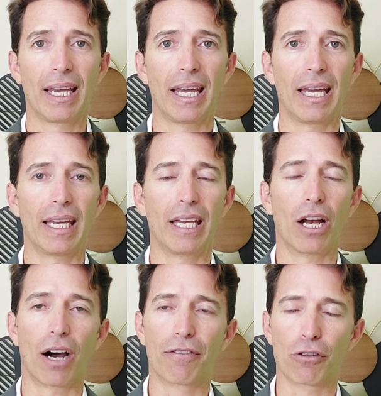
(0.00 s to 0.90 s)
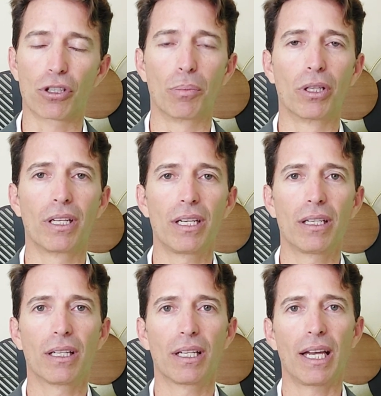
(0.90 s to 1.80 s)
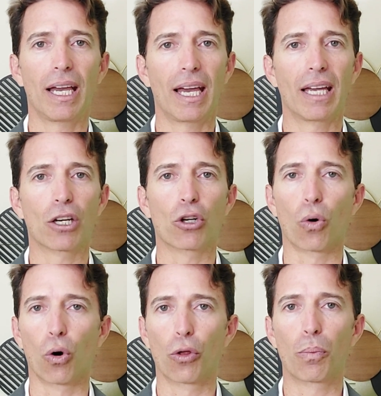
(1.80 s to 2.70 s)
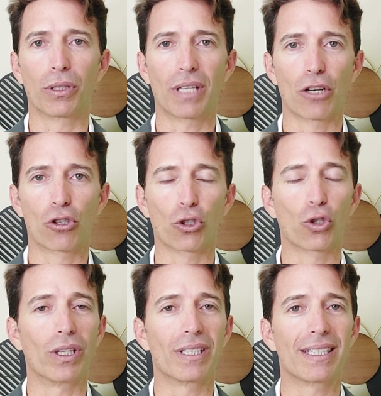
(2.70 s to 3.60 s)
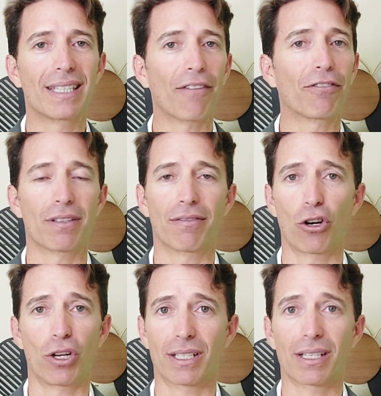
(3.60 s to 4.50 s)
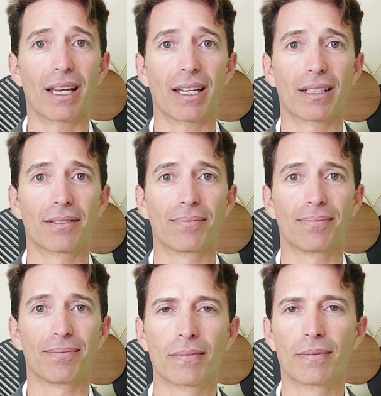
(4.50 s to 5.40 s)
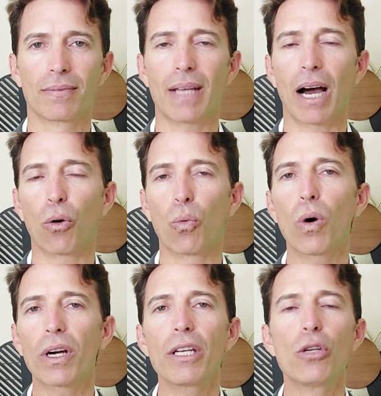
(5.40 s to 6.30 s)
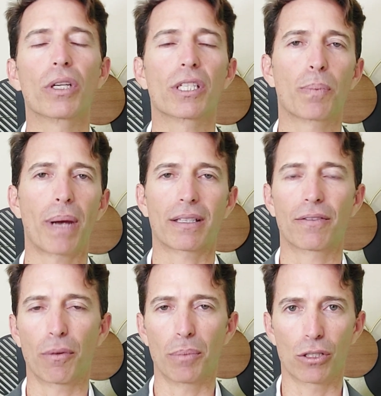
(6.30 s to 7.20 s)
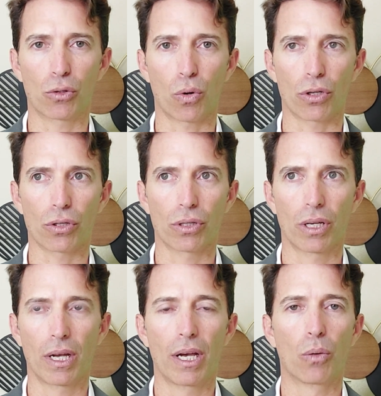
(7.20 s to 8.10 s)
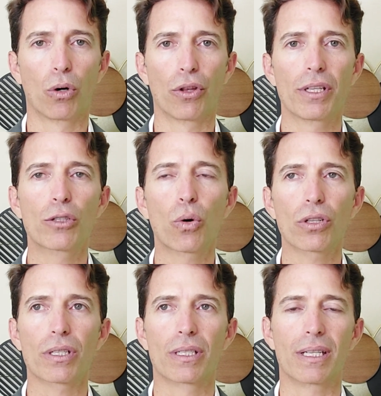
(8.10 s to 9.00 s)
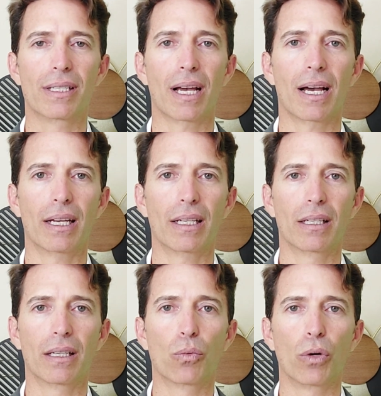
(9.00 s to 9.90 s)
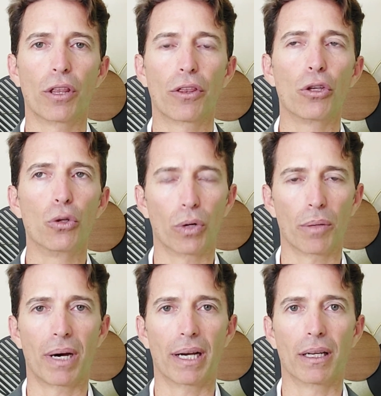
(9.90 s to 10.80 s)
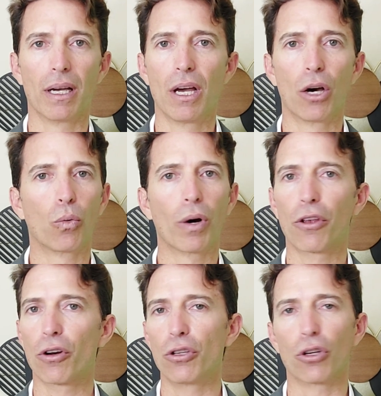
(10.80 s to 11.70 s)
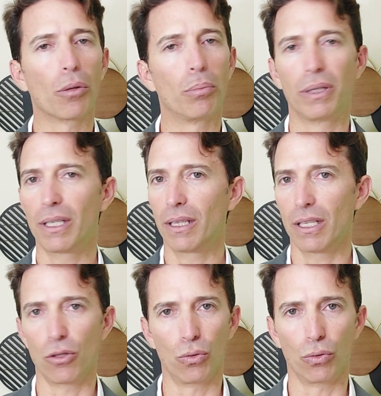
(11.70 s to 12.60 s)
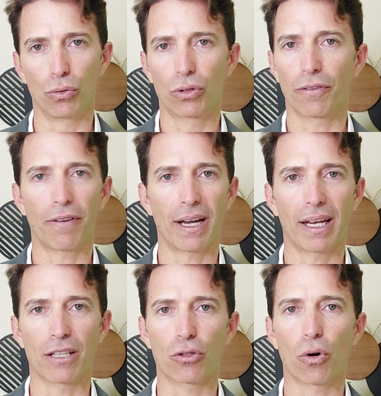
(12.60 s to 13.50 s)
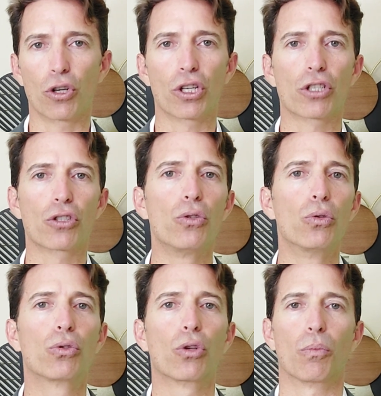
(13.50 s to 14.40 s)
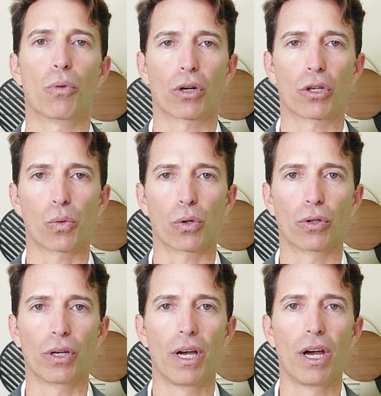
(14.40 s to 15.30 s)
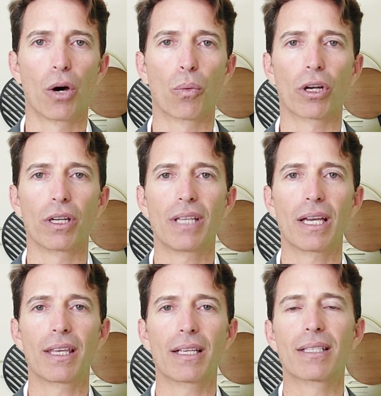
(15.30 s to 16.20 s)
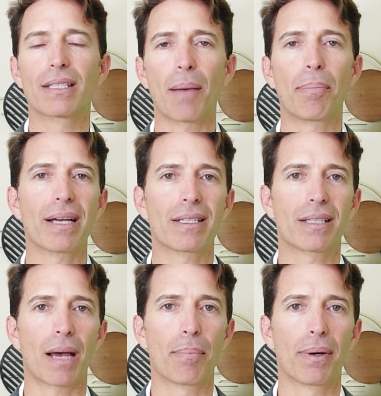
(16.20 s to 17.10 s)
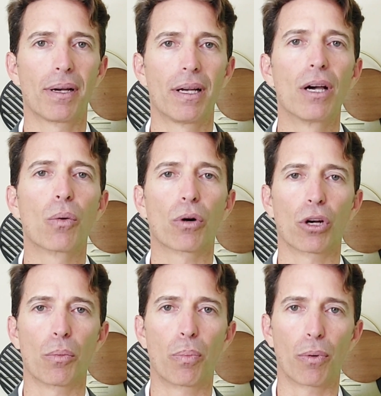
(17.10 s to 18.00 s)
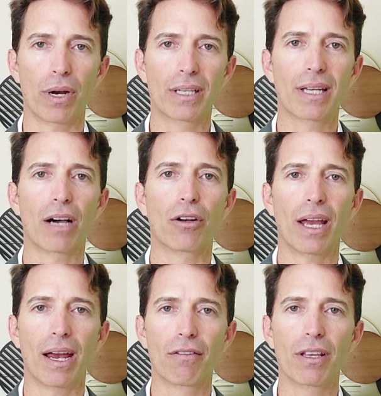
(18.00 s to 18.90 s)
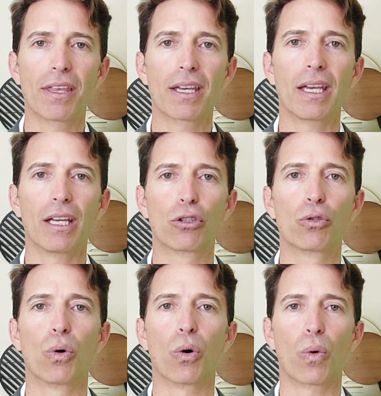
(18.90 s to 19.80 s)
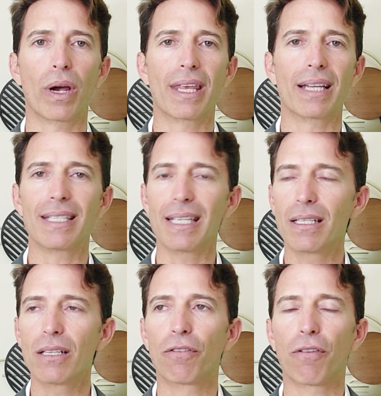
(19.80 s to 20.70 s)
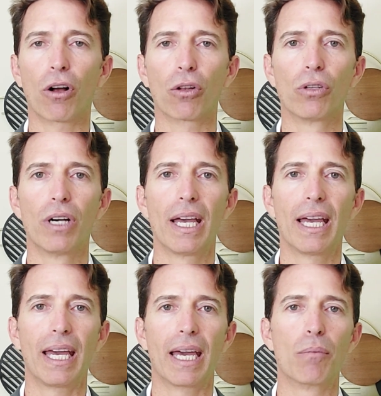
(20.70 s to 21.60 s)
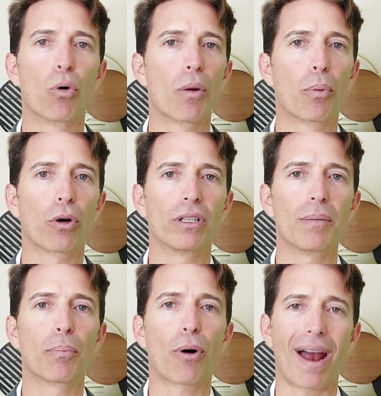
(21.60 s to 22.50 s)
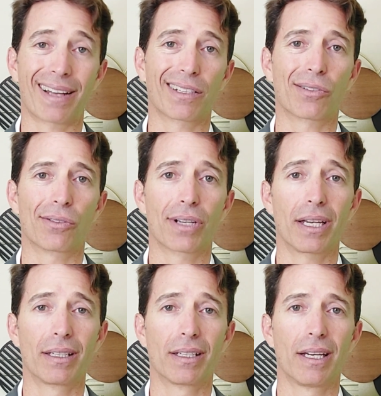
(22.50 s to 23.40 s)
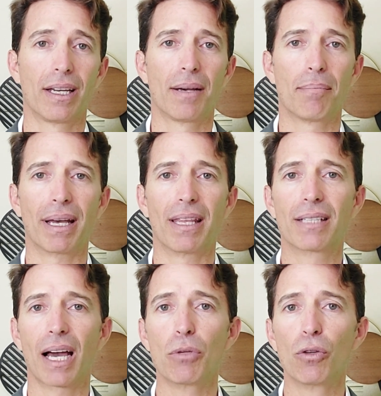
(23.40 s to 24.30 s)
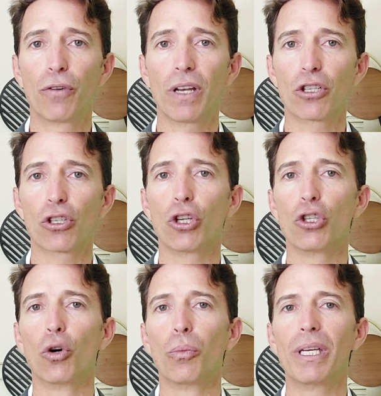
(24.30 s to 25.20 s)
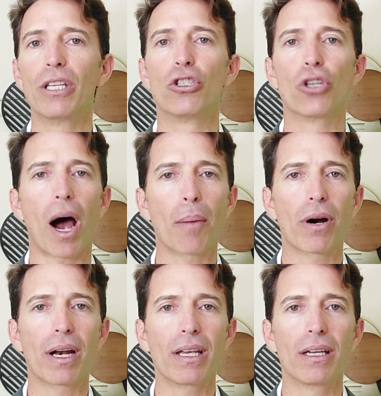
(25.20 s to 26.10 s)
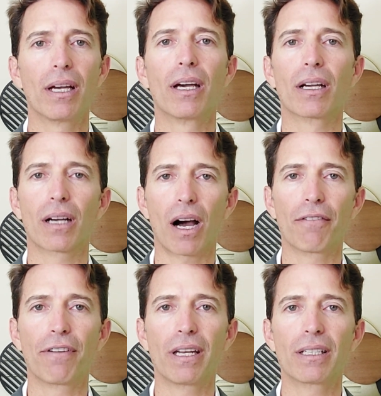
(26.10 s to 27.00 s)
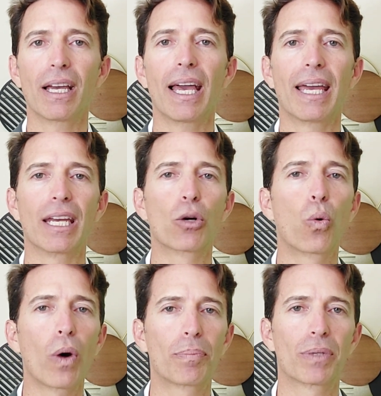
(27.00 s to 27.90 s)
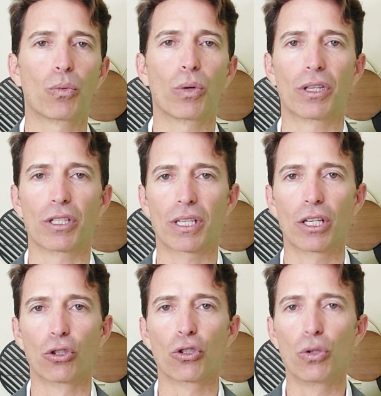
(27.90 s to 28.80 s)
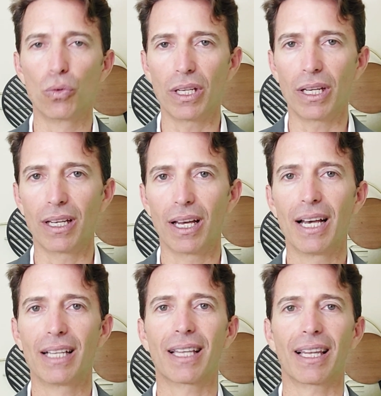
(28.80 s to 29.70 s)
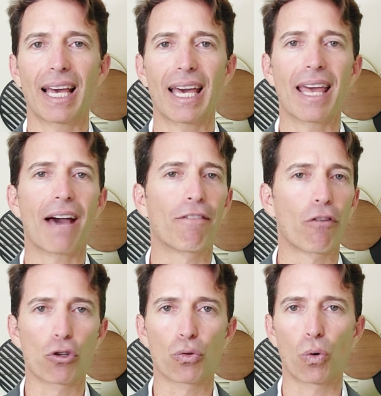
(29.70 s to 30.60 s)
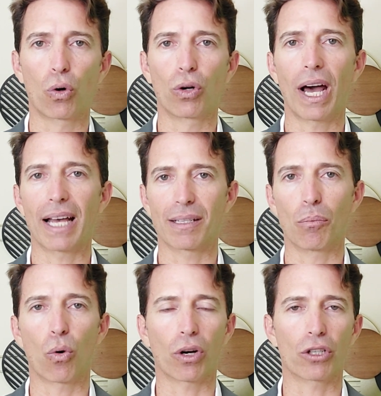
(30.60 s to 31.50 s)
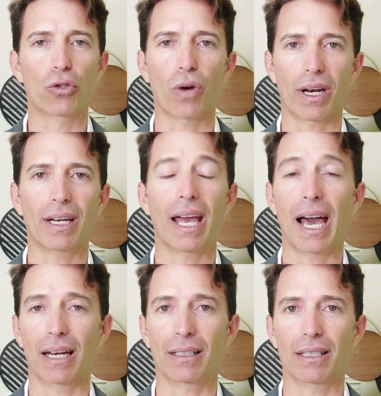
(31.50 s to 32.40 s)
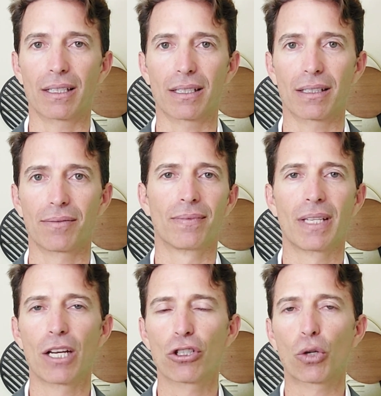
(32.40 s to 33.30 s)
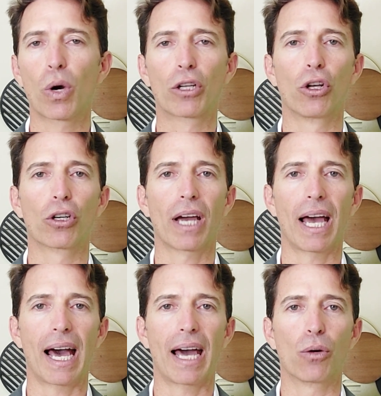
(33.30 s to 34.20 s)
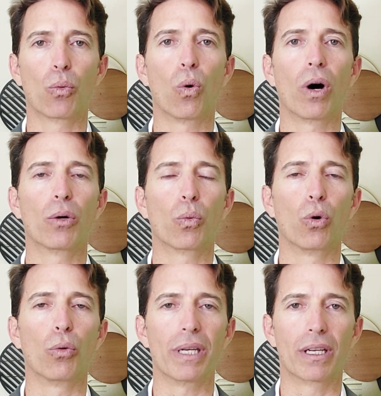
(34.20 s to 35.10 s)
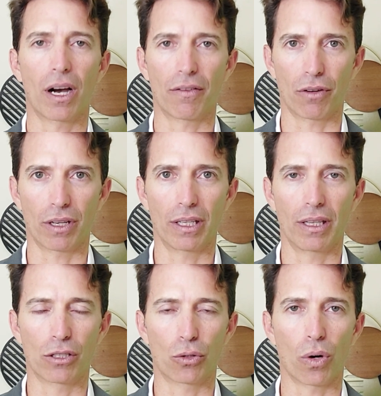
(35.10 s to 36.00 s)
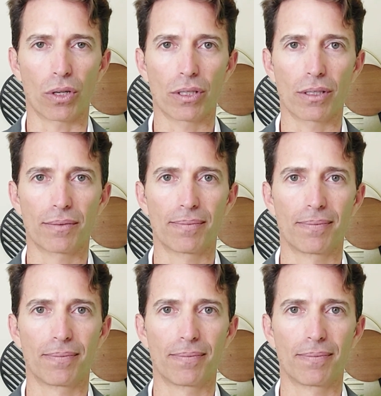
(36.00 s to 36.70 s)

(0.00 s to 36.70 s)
It offers stability and growth potential, so it's definitely very exciting. Now, what can you expect from this course? Well, this course is designed with you in mind, whether you're completely new to finance or just new to the mortgage world. We're going to take things step by step. We're going to break down everything into a way that's easy to follow and, more importantly, practical, okay? By the time you finish, you'll be job ready, confident, and equipped with the skills you need to land that first role as a mortgage credit analyst. Here's a quick look at what we'll be covering in this course.